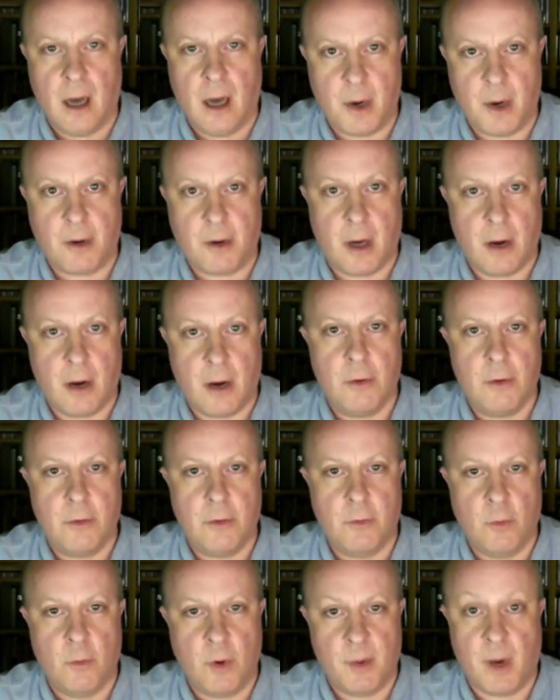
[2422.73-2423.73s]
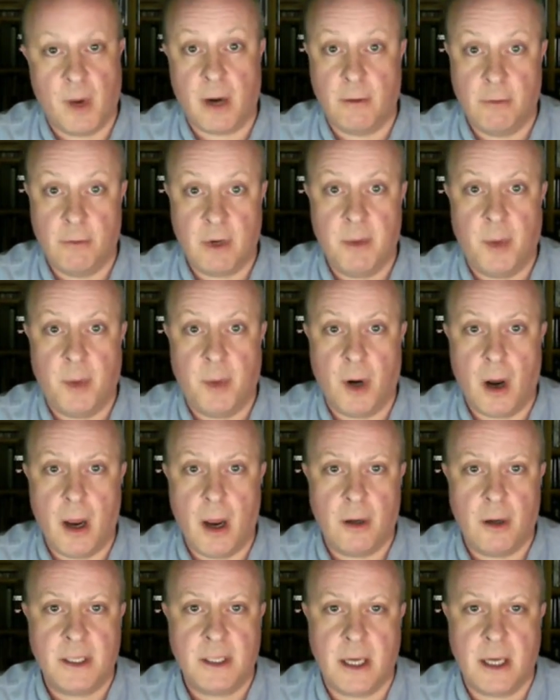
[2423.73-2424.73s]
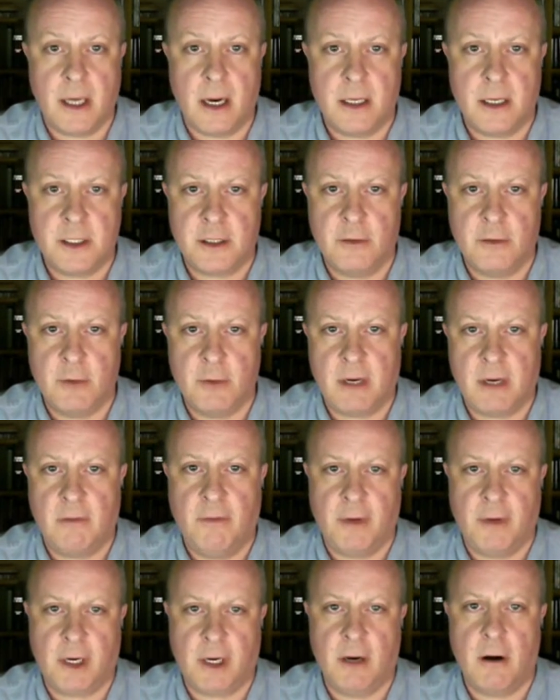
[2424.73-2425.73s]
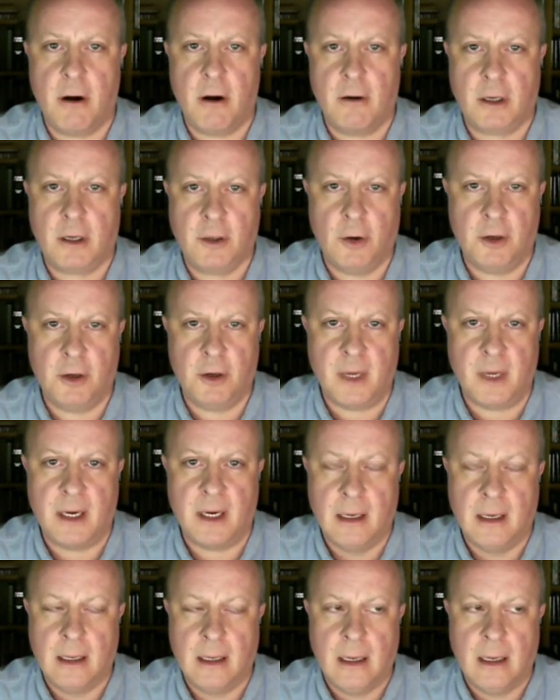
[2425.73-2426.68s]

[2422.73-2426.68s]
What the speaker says: about how we might reprioritize and reconfigure our economy.